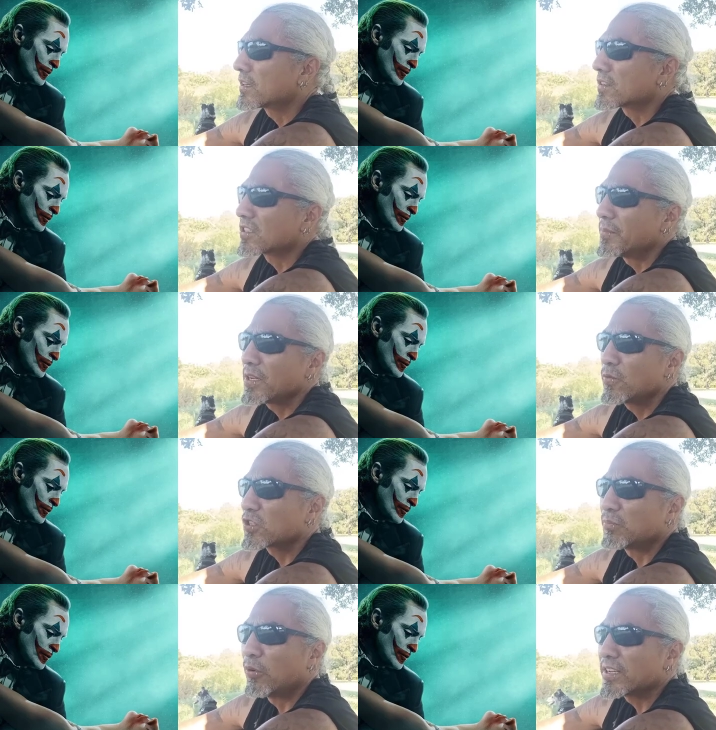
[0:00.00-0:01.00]
Speaker 1: uh, somebody
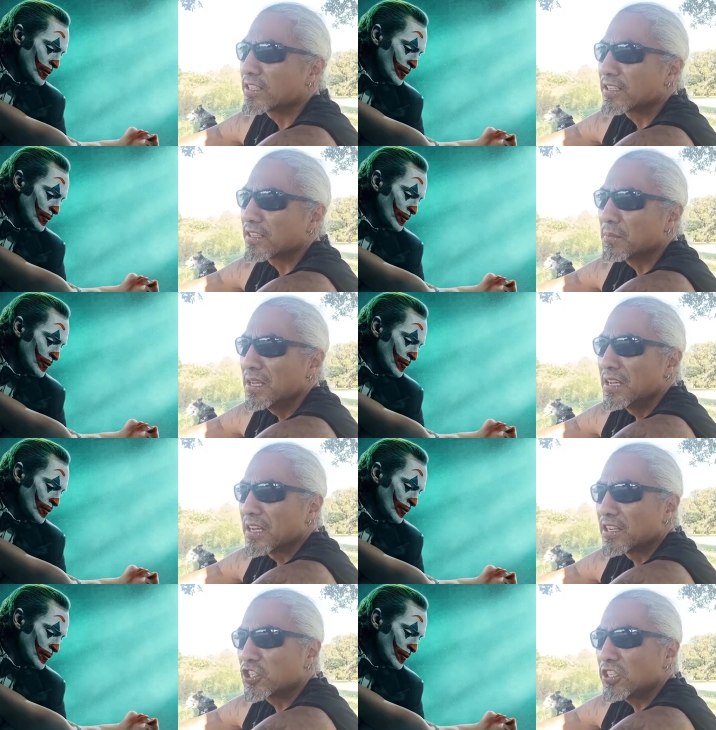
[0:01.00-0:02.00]
who's appointed to him.
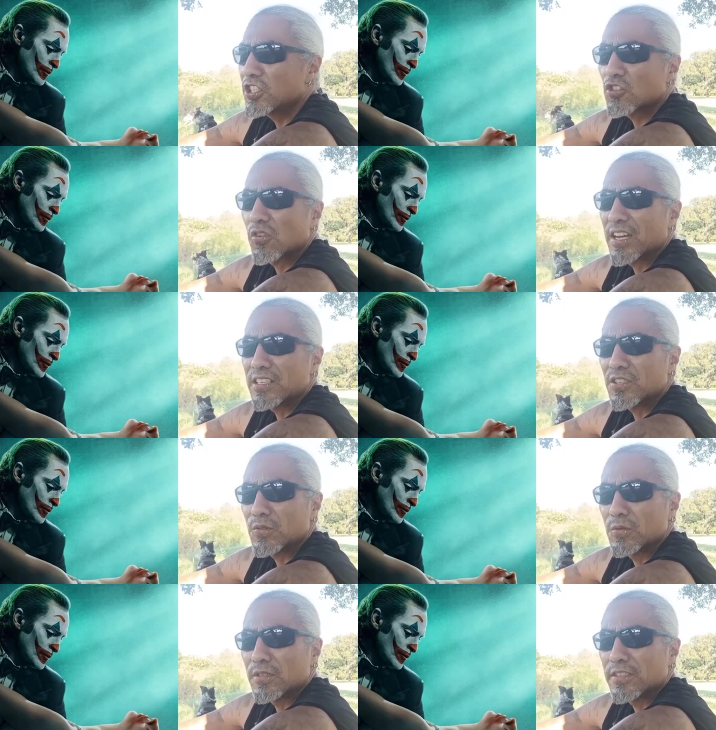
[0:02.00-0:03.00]
And she's trying
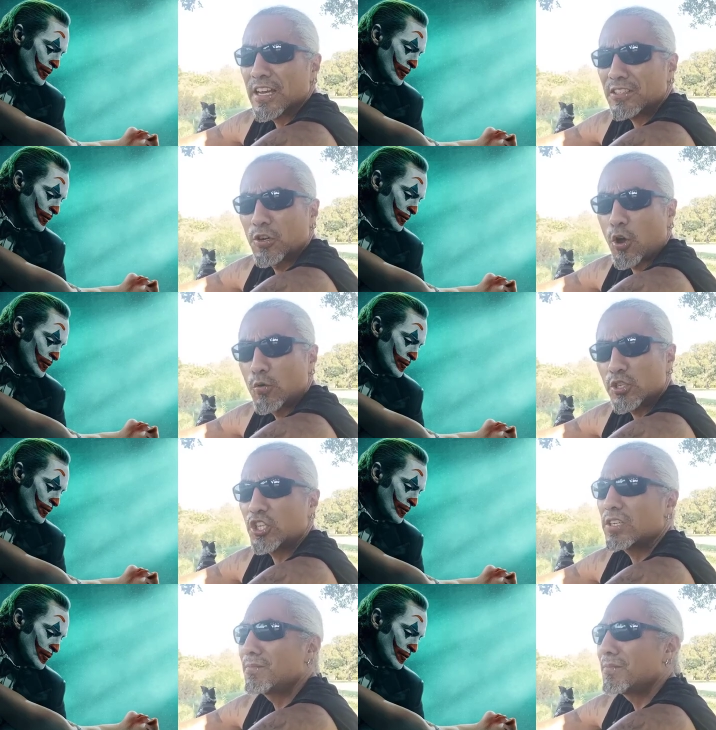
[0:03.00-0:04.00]
to not
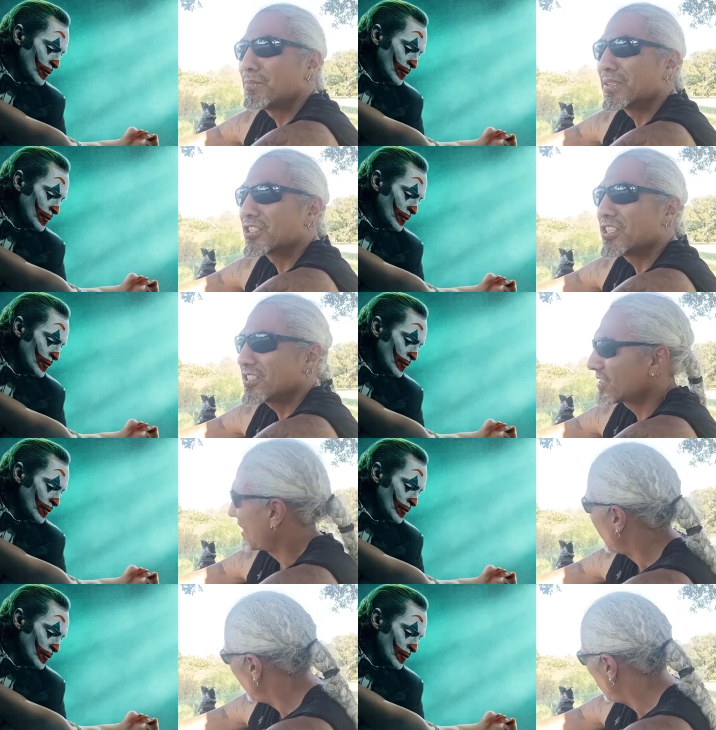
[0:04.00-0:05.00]
coach him, but
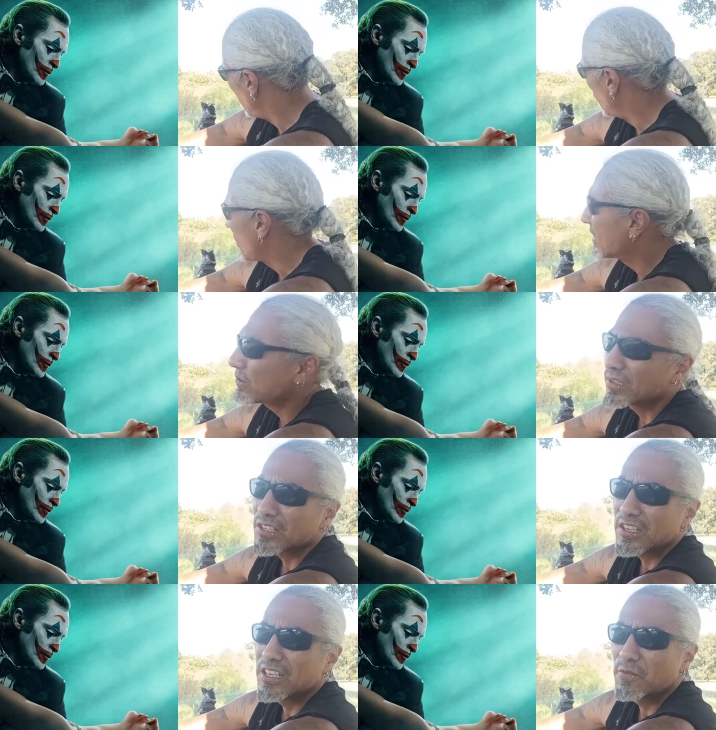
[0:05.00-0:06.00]
she's kind of in a weird,
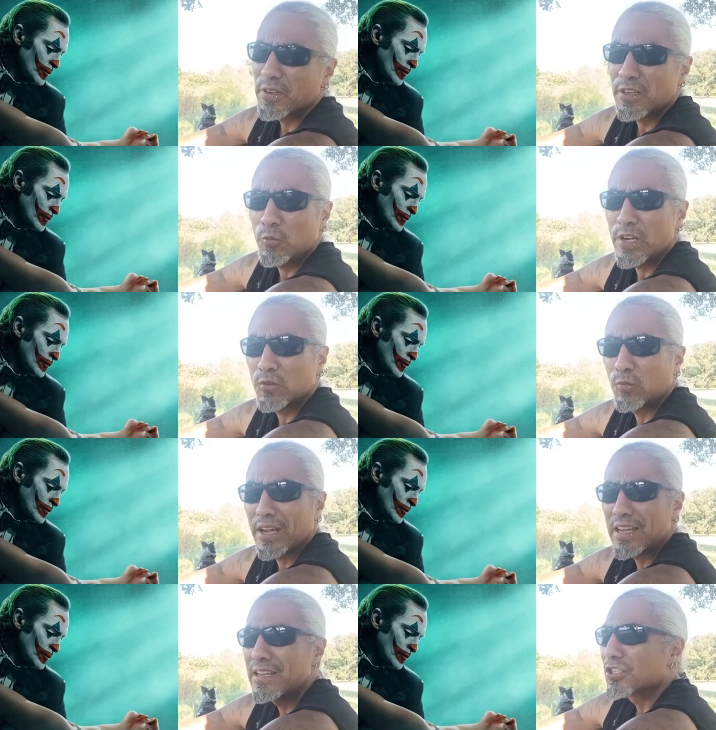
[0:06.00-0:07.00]
in a very weird way,